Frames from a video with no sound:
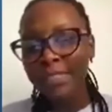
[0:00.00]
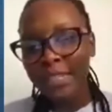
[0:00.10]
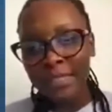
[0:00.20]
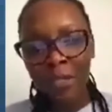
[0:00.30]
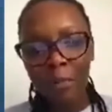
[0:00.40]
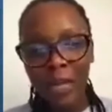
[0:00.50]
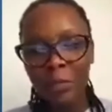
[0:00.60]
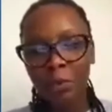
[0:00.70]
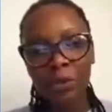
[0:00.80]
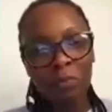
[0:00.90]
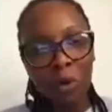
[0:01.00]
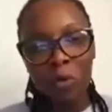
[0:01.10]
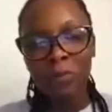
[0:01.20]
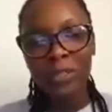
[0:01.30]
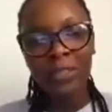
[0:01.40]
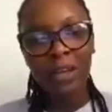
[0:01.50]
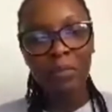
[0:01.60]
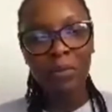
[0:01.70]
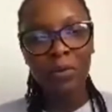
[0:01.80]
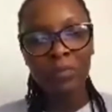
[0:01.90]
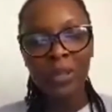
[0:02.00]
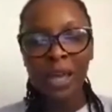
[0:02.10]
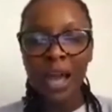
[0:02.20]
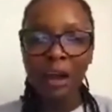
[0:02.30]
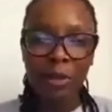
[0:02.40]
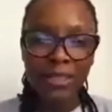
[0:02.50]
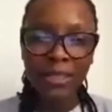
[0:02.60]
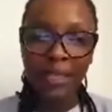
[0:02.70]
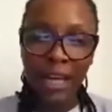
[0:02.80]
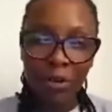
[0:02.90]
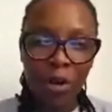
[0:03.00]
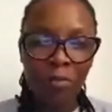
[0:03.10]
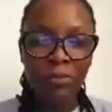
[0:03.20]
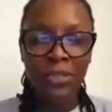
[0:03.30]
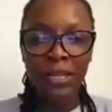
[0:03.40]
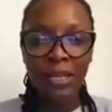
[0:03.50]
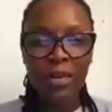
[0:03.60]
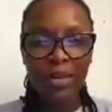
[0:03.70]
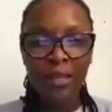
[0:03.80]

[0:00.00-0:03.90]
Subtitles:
Seizing the passport of Mo, for example, arresting Eroms,